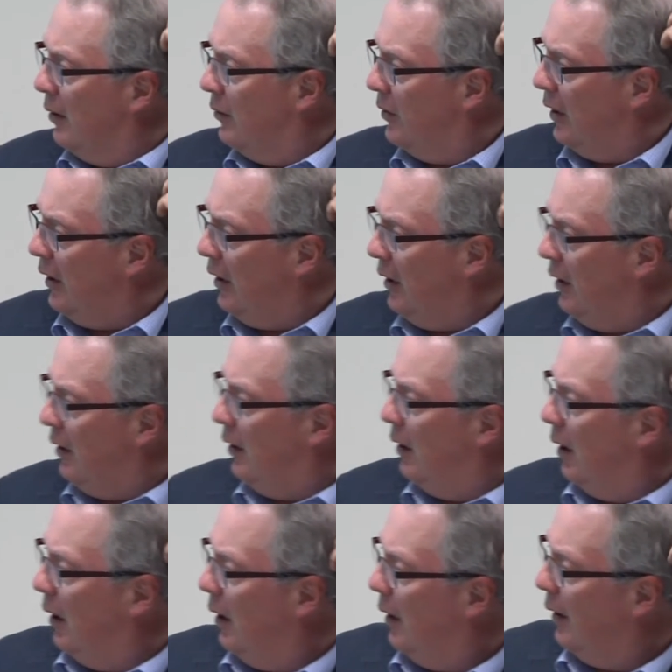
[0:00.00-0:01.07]

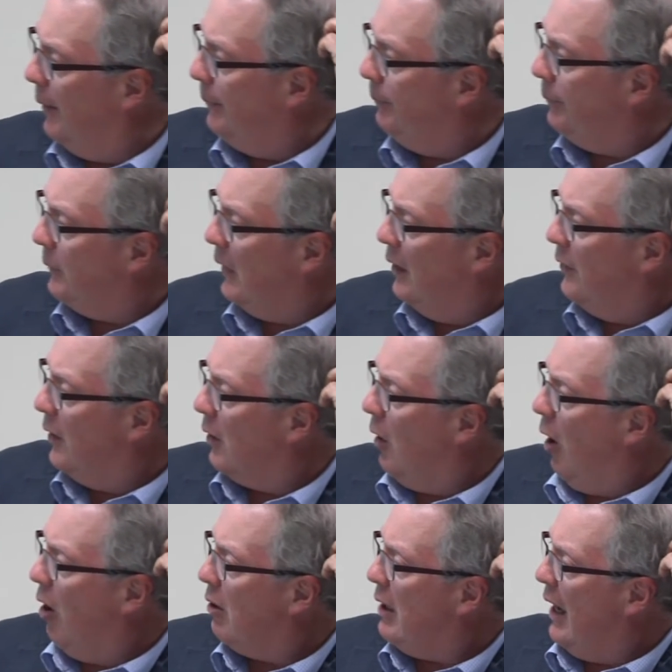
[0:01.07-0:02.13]
There are
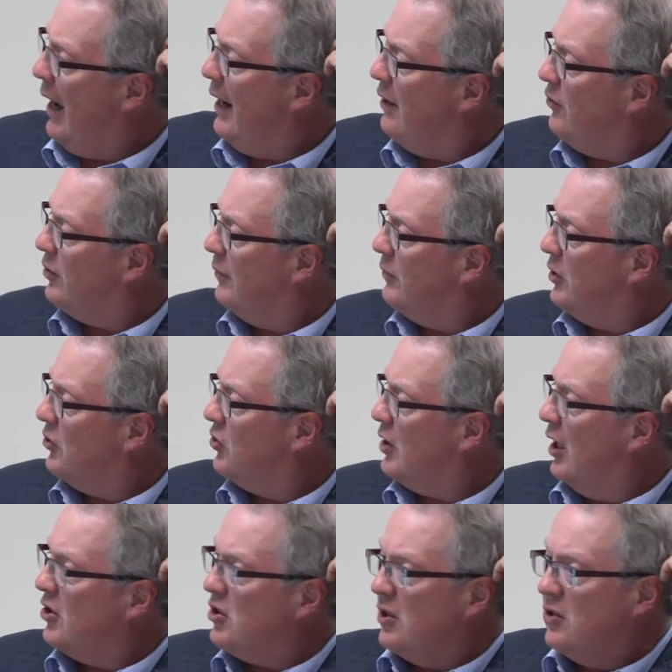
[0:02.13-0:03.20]
all kinds of
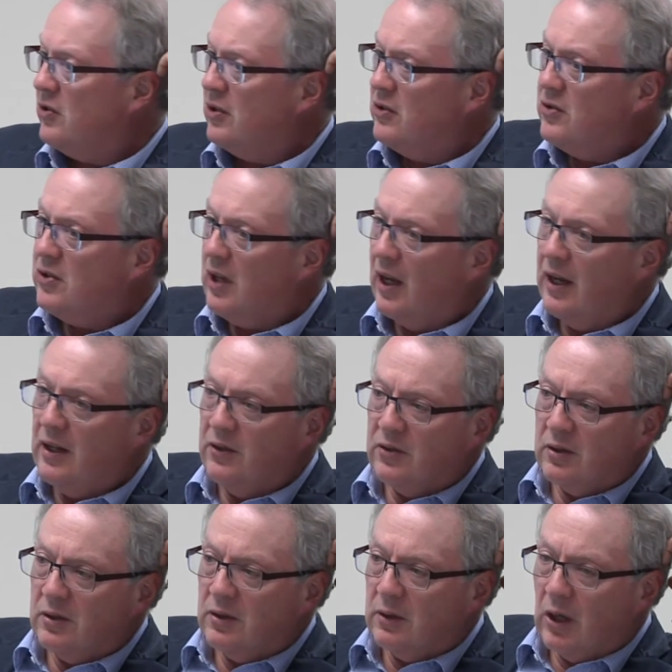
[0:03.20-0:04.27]
discussions and signs
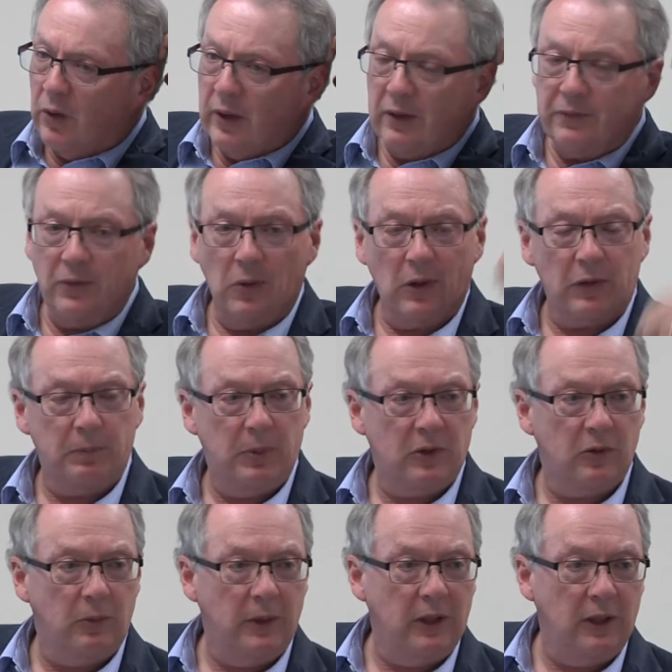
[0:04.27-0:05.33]
and going forth
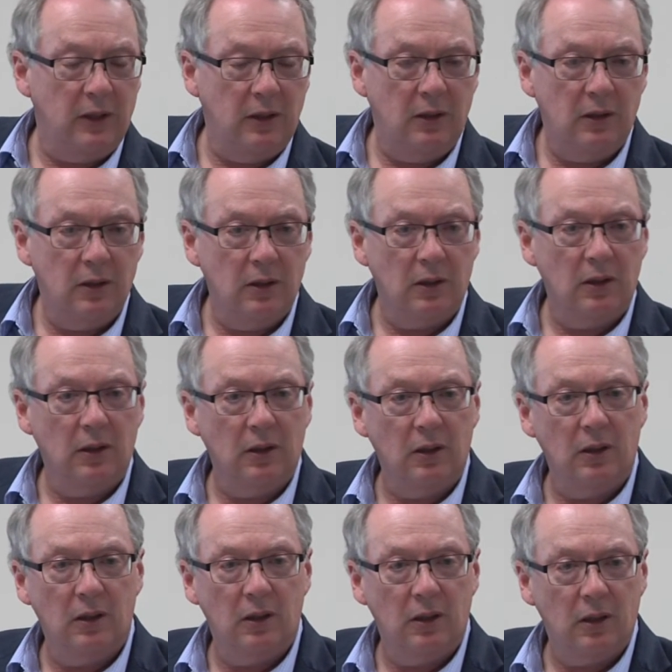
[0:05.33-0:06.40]
between
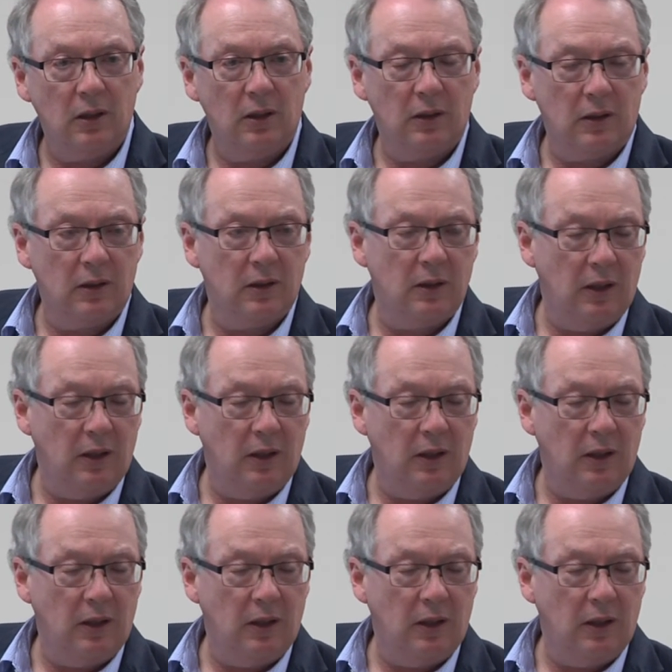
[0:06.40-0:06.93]
Hitler